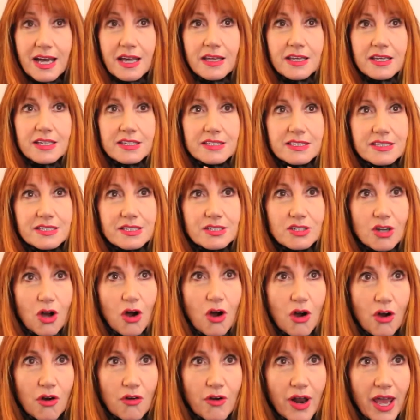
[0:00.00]
your
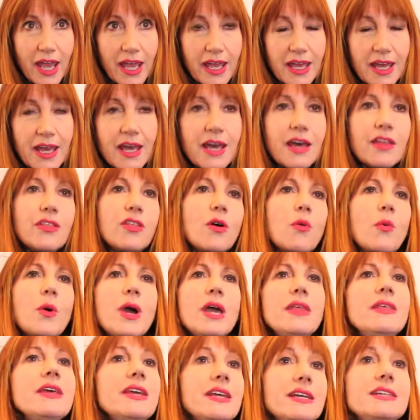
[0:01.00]
story, the
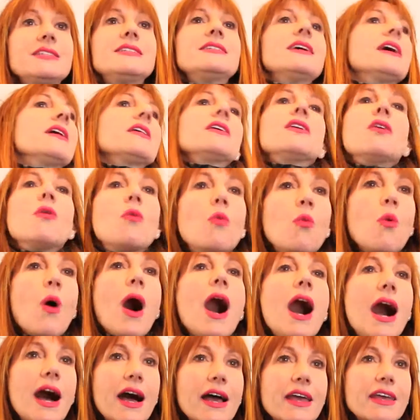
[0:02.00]
way that you tell you
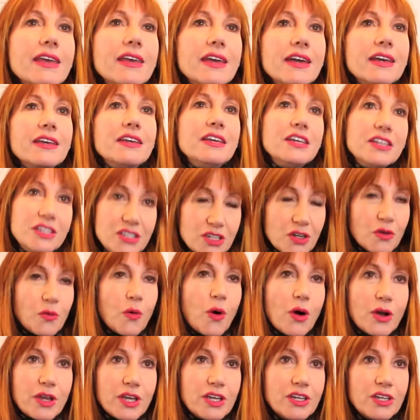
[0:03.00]
why you do
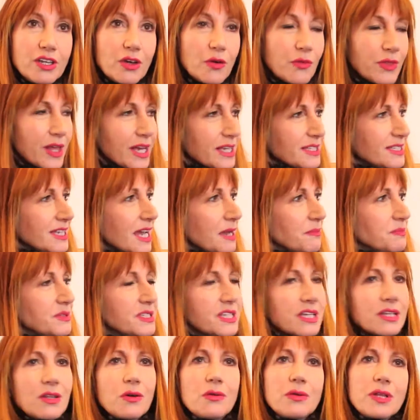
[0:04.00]
what you do, that's
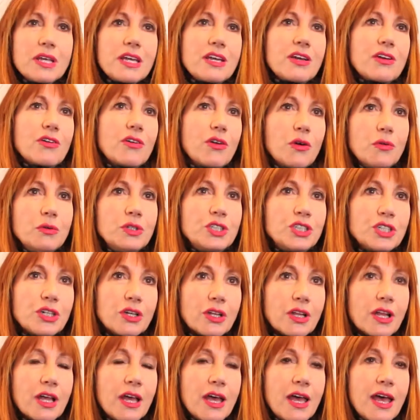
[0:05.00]
absolutely
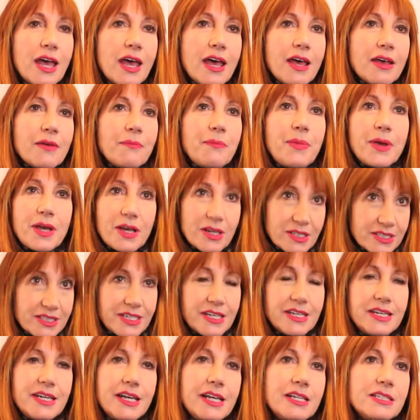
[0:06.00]
crucial. Because
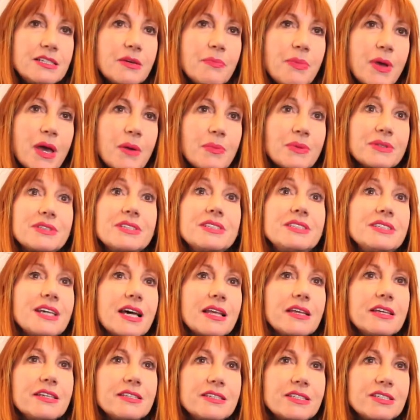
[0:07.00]
you need to be able to tell
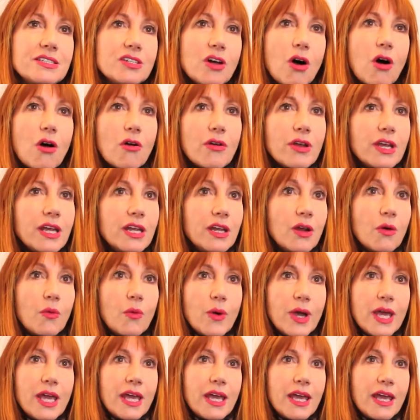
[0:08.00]
your story in a
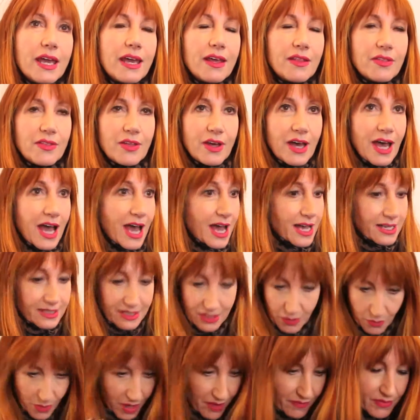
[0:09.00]
way that has
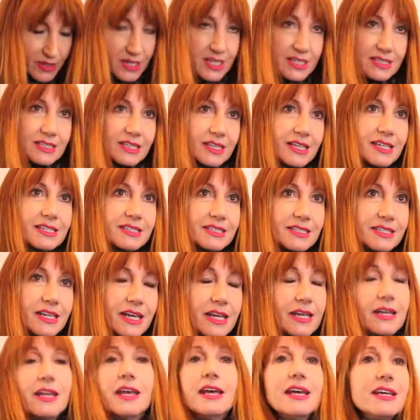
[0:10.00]
whoever is
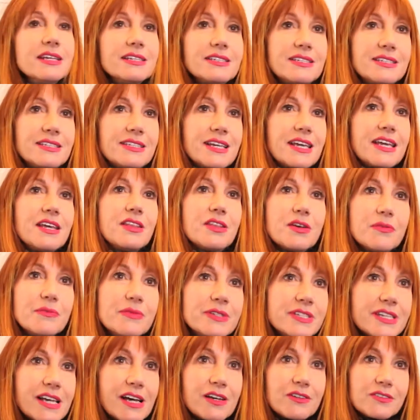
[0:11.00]
listening see
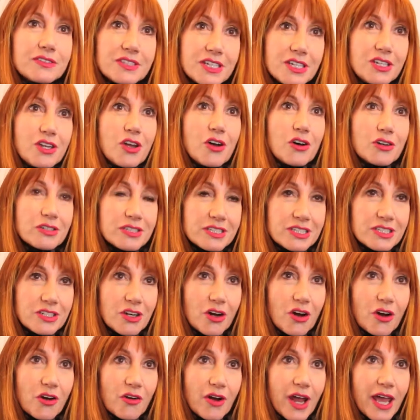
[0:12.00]
themselves in your
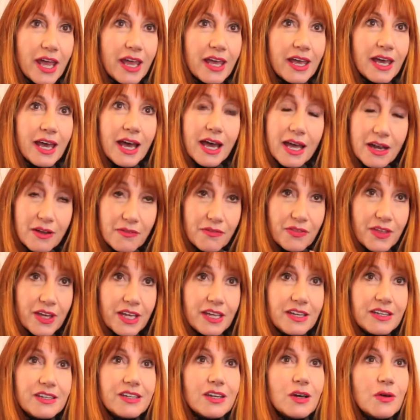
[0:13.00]
story. And if they
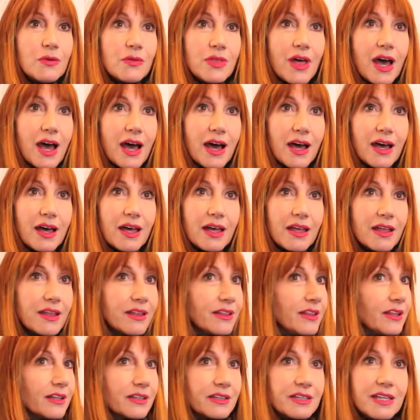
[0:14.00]
can do that,
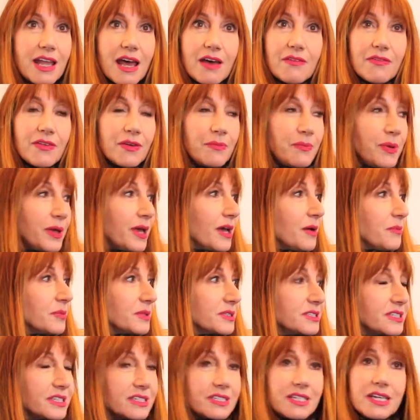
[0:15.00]
they'll never be able
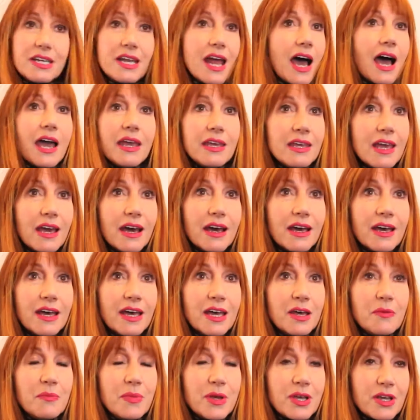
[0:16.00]
to deny you.
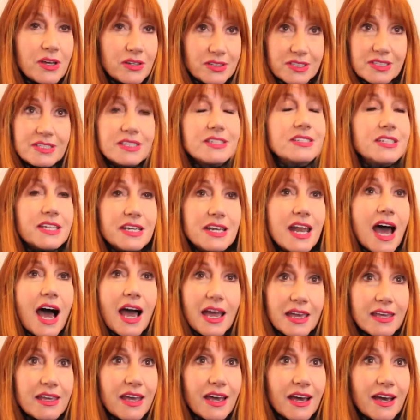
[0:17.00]
Because to deny
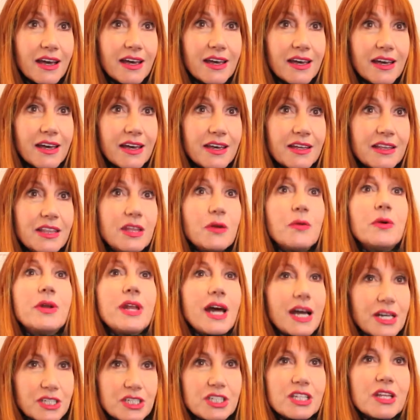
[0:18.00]
you, they would
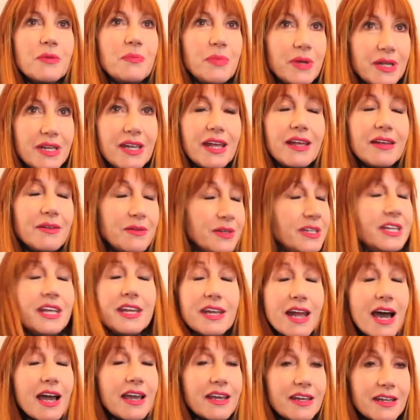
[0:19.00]
actually be
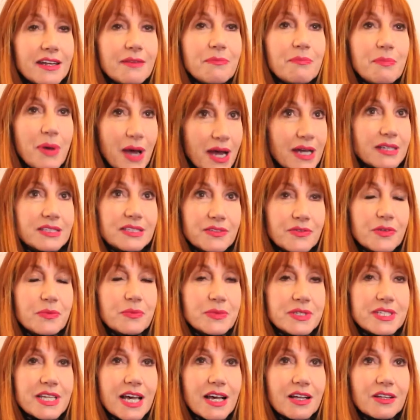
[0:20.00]
denying a part of
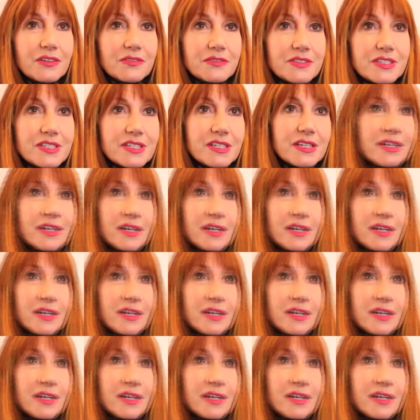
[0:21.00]
themselves.